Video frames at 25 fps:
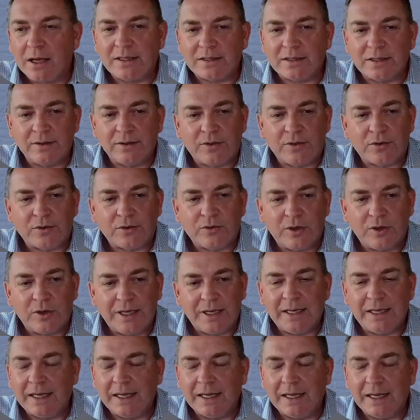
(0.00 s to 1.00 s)
3
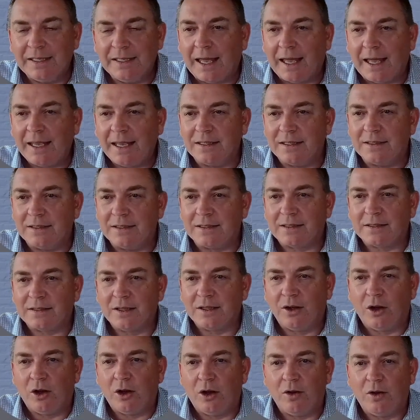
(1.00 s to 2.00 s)
layers
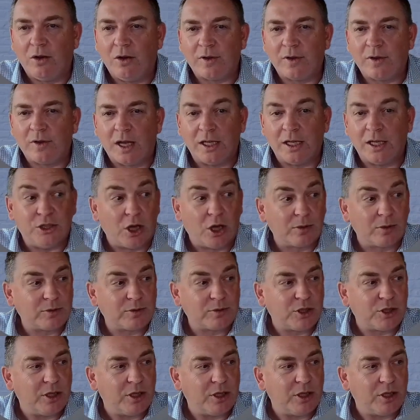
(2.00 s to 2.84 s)
of adoption.